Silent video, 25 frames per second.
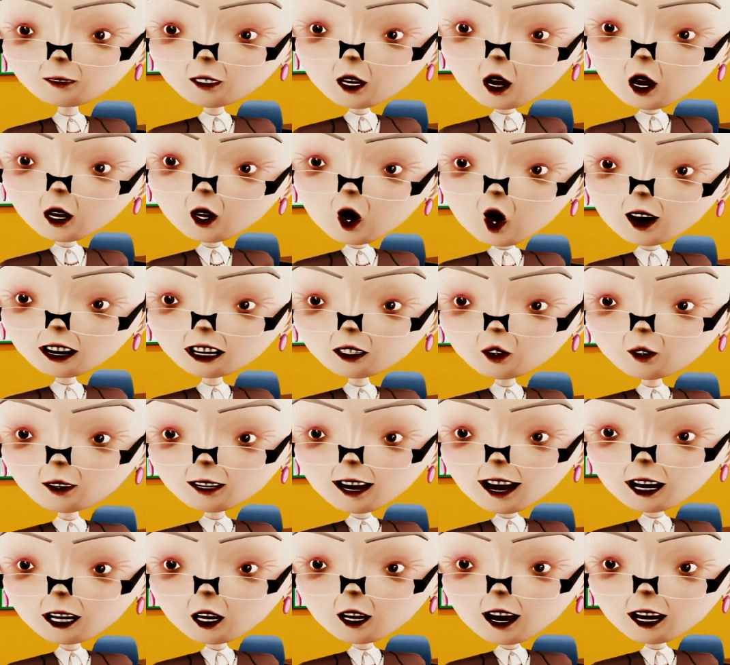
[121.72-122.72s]
I also
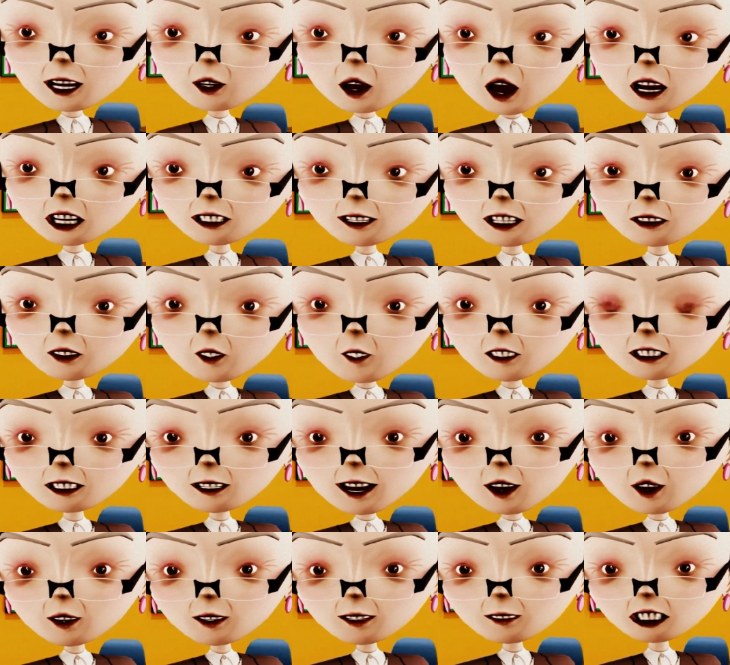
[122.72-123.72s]
take requests from
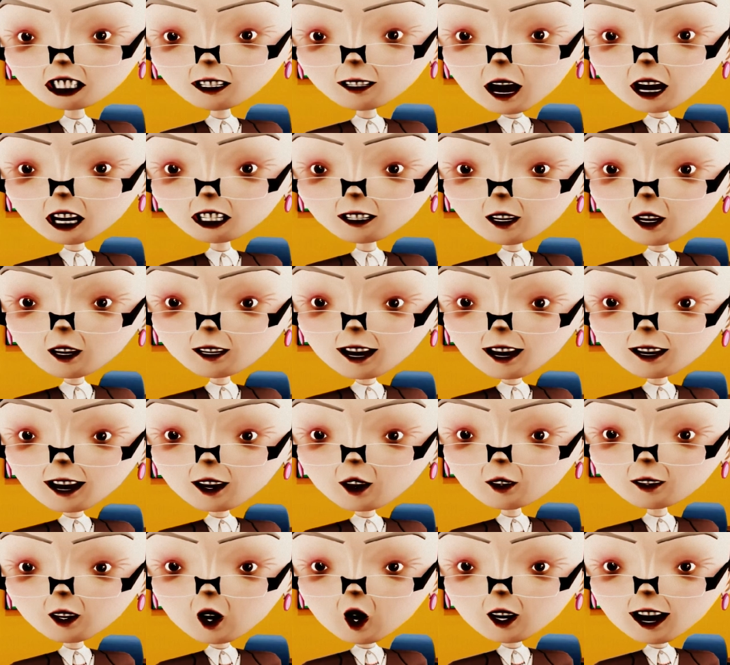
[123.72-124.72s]
students to study
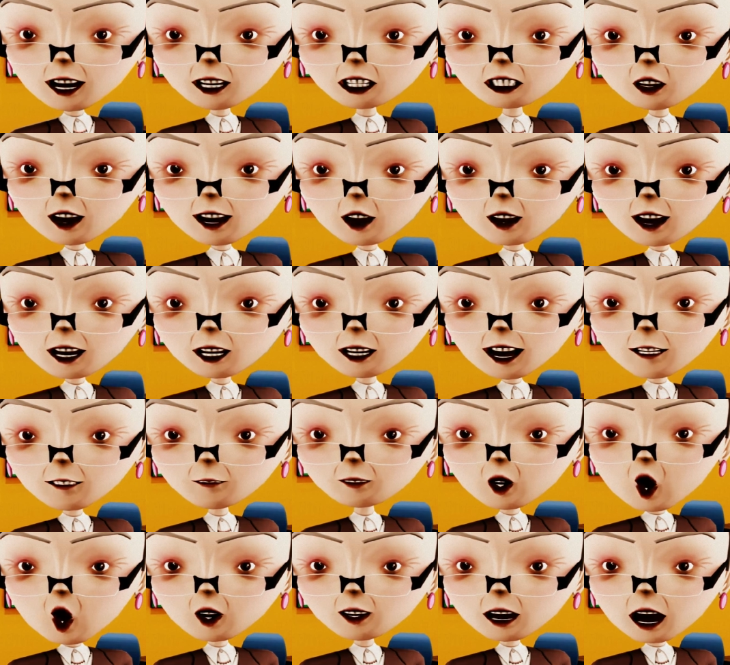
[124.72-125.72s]
new topics they think
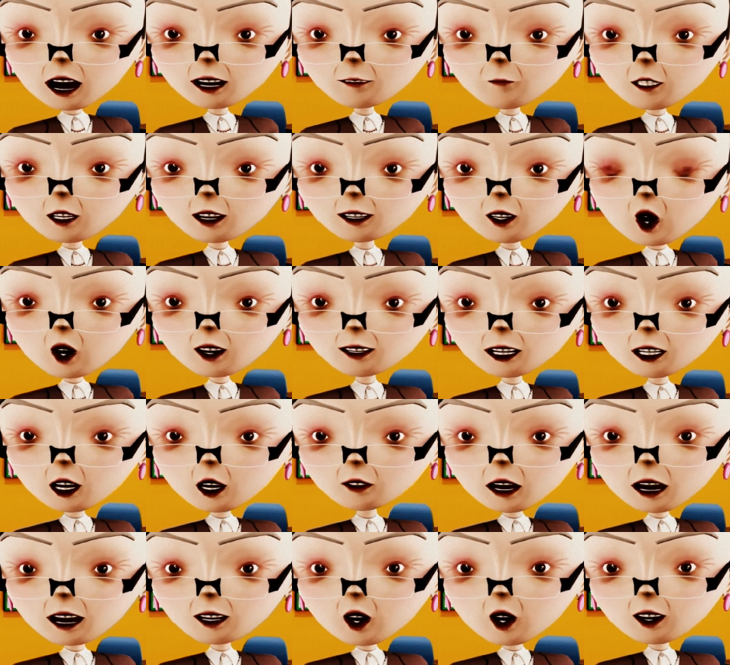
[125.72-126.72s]
important but not
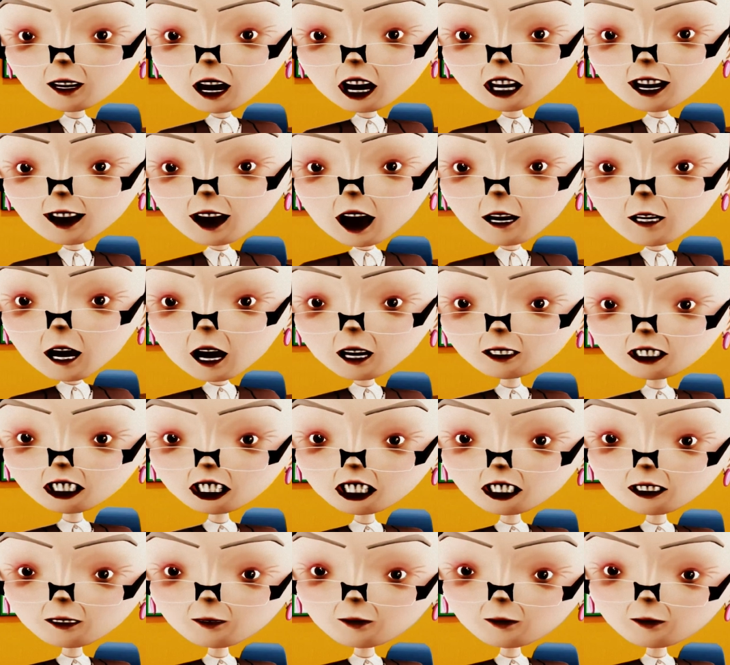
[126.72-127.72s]
covered on the
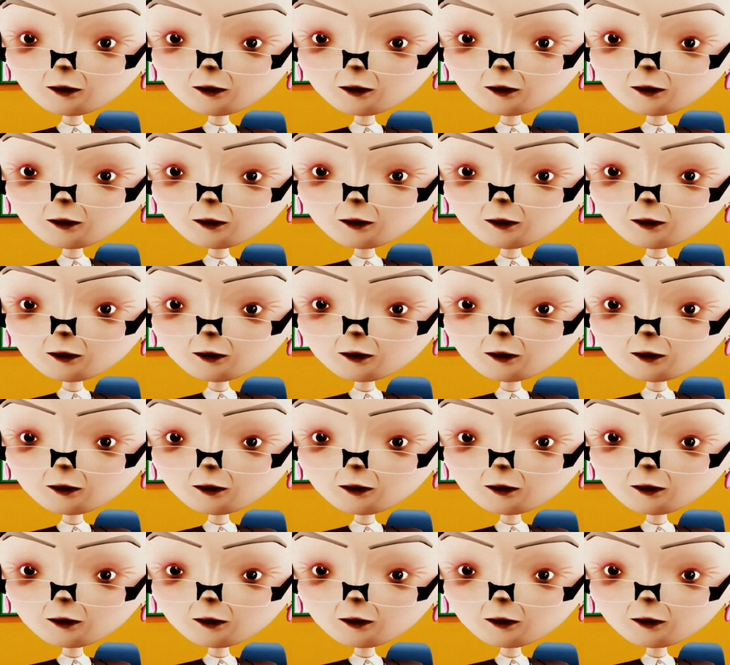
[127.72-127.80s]
syllabus.